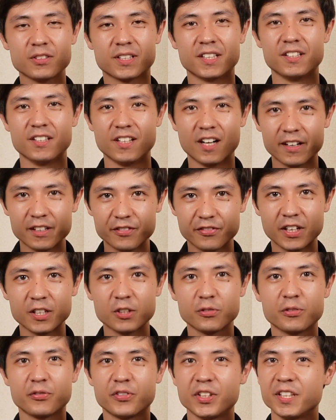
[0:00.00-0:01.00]
to get notified
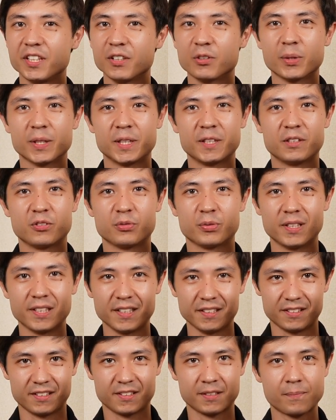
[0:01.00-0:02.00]
of a video when it is
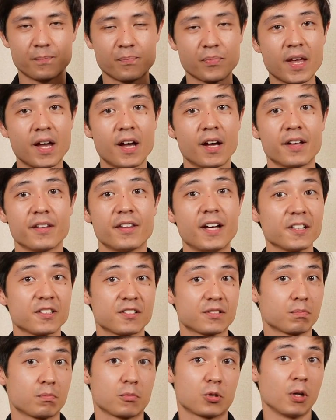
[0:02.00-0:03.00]
released.
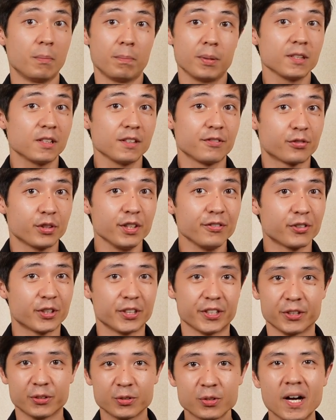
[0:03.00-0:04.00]
That's completely free for
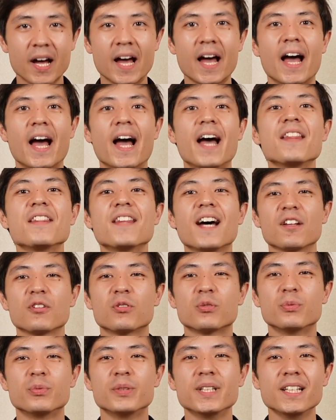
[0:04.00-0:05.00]
you and that
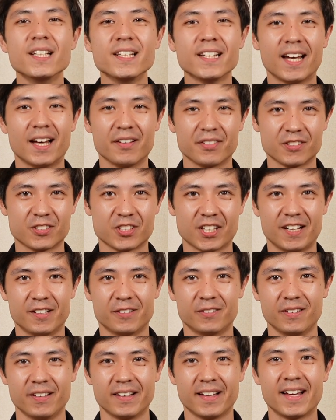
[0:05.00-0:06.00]
really helps the
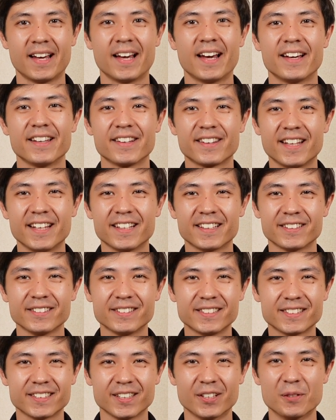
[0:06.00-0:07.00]
channel. Thank you
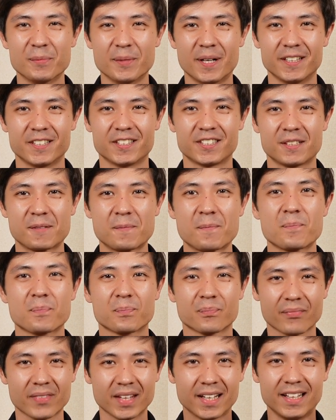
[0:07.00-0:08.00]
so much.
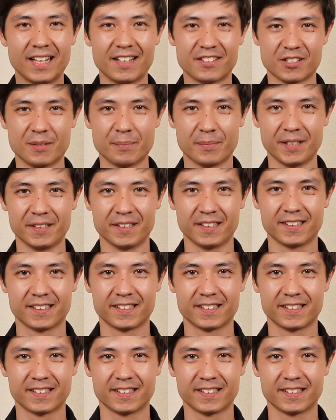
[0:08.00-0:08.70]
Let's jump in.